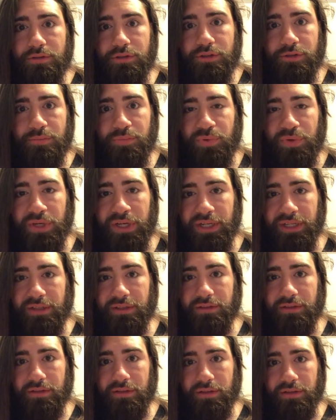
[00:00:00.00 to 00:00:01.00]
to
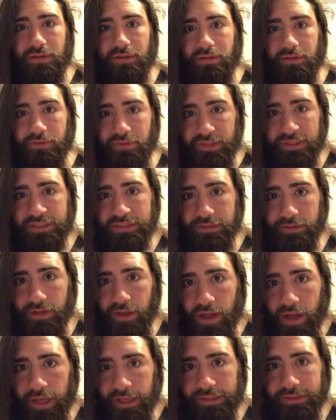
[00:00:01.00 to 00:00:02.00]
bring this
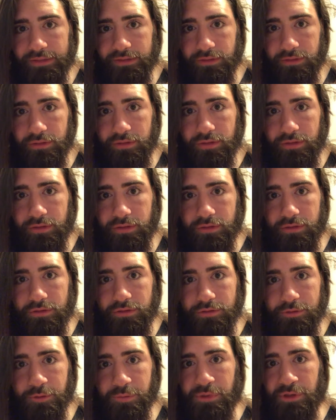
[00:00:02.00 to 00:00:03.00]
line,
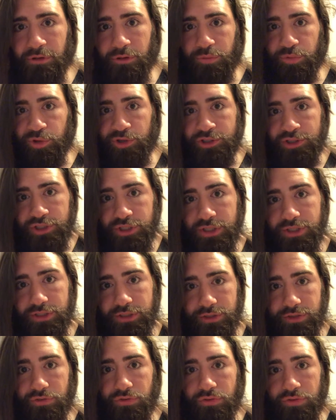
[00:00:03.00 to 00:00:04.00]
to be able to bring
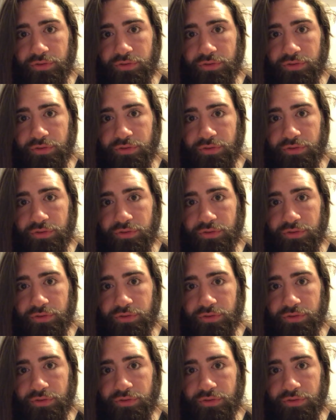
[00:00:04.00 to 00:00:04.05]
Jesus through